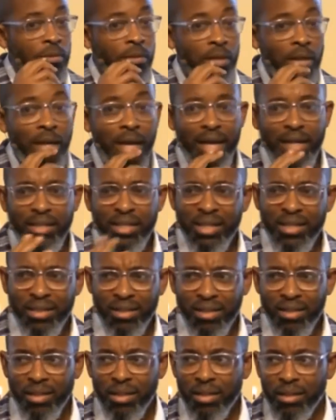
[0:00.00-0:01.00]
And I
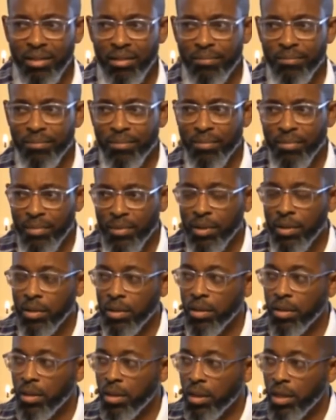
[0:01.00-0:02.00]
said,
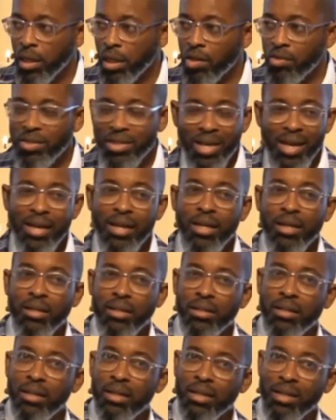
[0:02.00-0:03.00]
it's kind
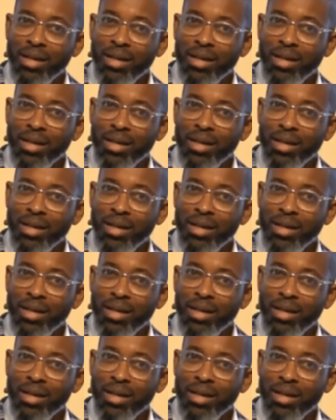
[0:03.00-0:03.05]
of